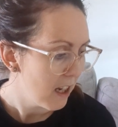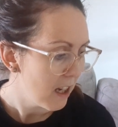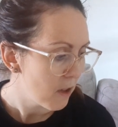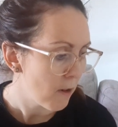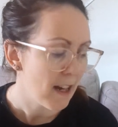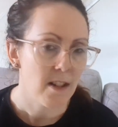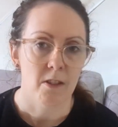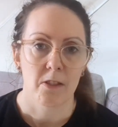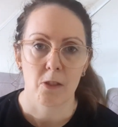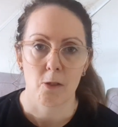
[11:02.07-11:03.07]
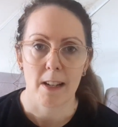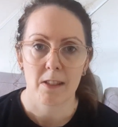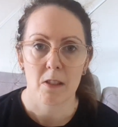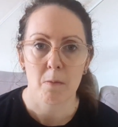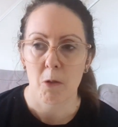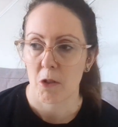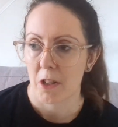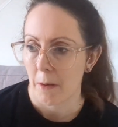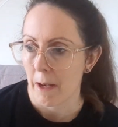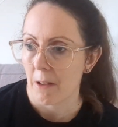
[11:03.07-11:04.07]
try not to stress too much
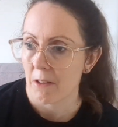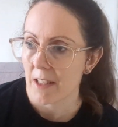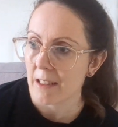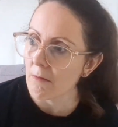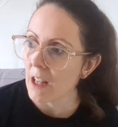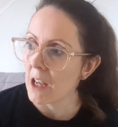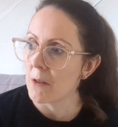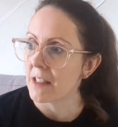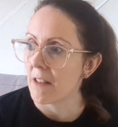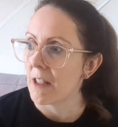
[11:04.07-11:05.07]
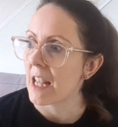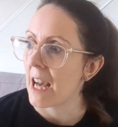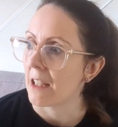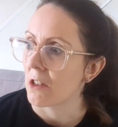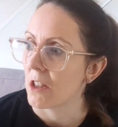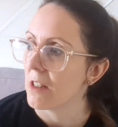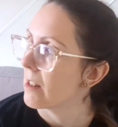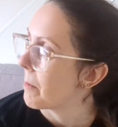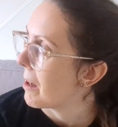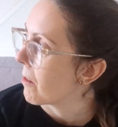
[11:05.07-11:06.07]
about it. I always get really anxious
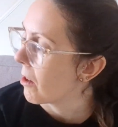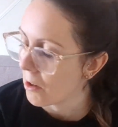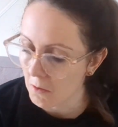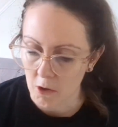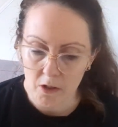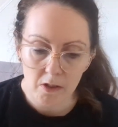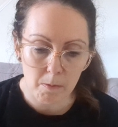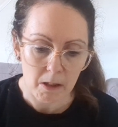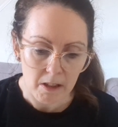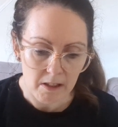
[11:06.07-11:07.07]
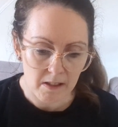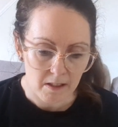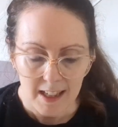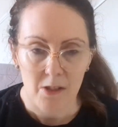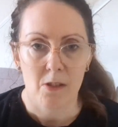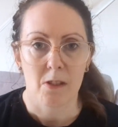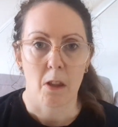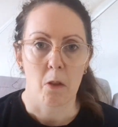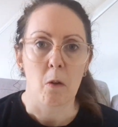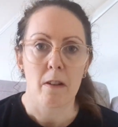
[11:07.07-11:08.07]
about the long runs because it's just the
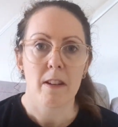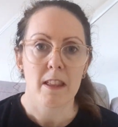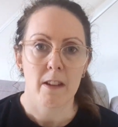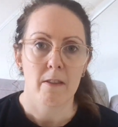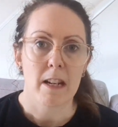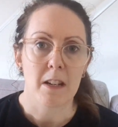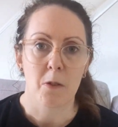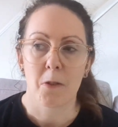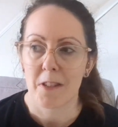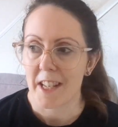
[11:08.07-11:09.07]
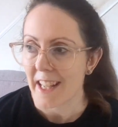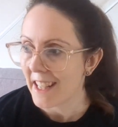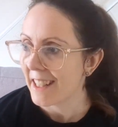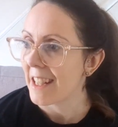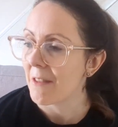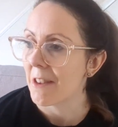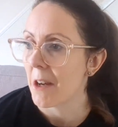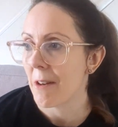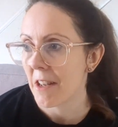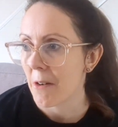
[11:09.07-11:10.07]
thought of it. They're really daunting, even
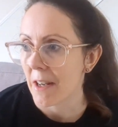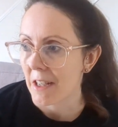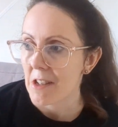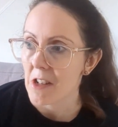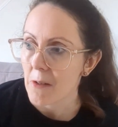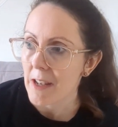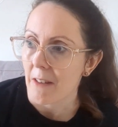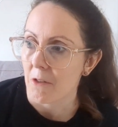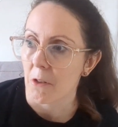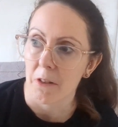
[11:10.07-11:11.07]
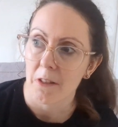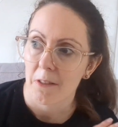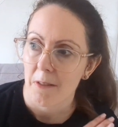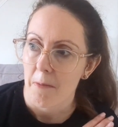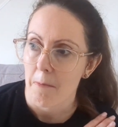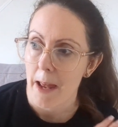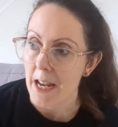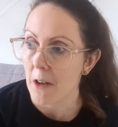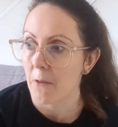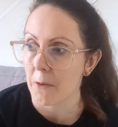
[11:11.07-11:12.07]
though I know I can do it. I've done
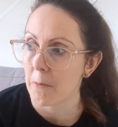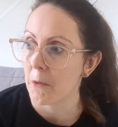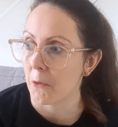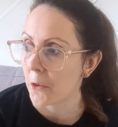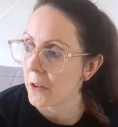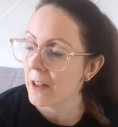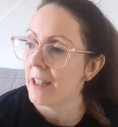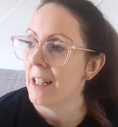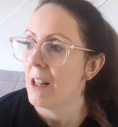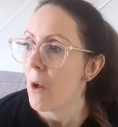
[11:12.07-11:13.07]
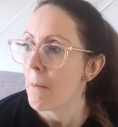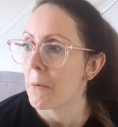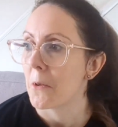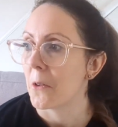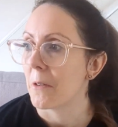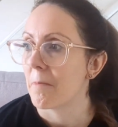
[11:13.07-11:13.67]
many of them before, but